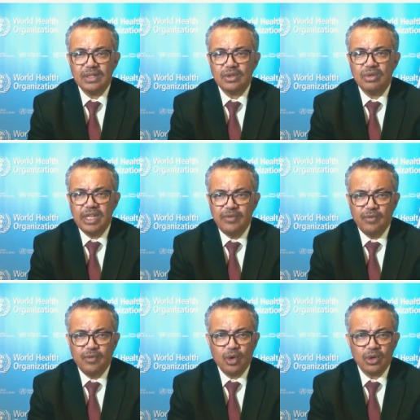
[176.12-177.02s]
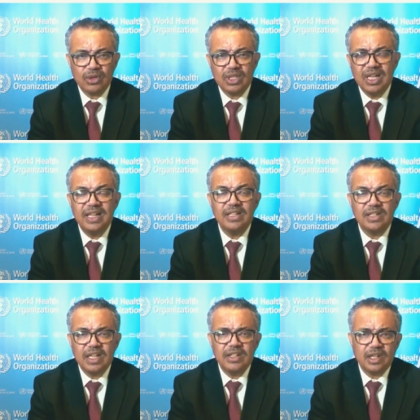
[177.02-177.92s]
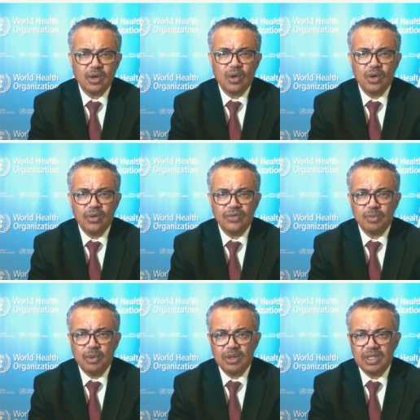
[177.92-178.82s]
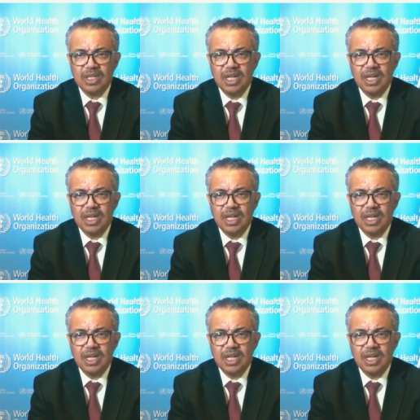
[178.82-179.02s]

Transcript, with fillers: can emerge stronger from a global crisis.